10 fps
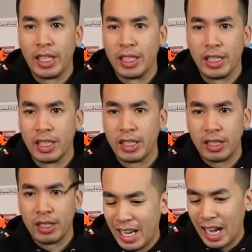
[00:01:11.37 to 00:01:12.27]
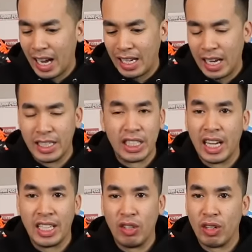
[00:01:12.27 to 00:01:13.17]
And it's just, I
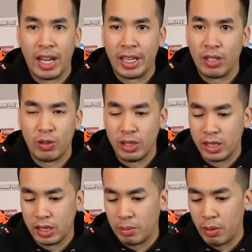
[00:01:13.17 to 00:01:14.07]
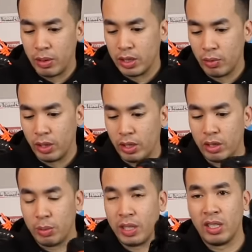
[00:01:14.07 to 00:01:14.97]
don't like creasing in my ones. I really don't.
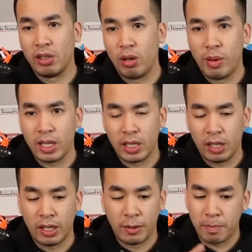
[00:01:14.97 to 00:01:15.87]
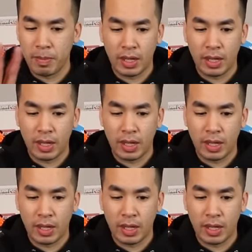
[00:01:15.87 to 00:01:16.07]
Especially in the toe box area.